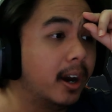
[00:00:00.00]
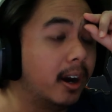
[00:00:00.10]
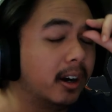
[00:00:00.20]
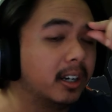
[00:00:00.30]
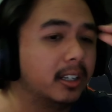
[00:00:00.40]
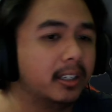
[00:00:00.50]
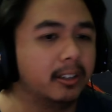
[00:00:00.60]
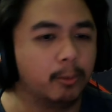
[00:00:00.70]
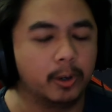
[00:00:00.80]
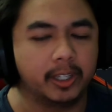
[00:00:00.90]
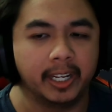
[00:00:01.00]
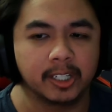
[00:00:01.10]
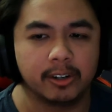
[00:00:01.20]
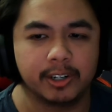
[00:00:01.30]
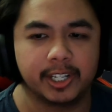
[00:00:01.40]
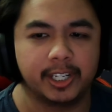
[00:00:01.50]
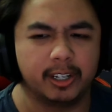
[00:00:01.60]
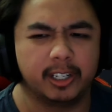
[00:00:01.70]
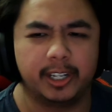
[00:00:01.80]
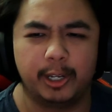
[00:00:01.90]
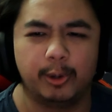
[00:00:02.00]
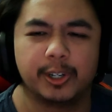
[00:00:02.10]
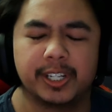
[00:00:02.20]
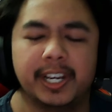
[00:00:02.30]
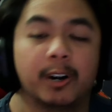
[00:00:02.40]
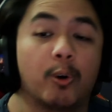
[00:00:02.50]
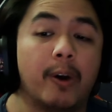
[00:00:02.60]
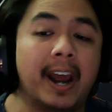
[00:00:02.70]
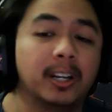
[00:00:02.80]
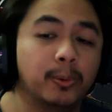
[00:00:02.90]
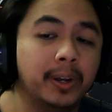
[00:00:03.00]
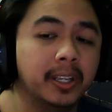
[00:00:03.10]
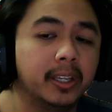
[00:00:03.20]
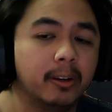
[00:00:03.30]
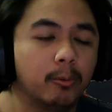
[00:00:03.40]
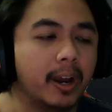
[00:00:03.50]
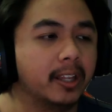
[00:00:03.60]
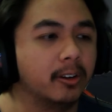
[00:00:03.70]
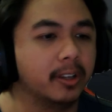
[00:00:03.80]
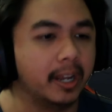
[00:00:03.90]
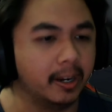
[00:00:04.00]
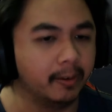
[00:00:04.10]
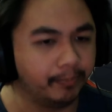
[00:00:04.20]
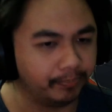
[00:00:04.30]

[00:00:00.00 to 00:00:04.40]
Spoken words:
uh, where things are just you just interact with rather than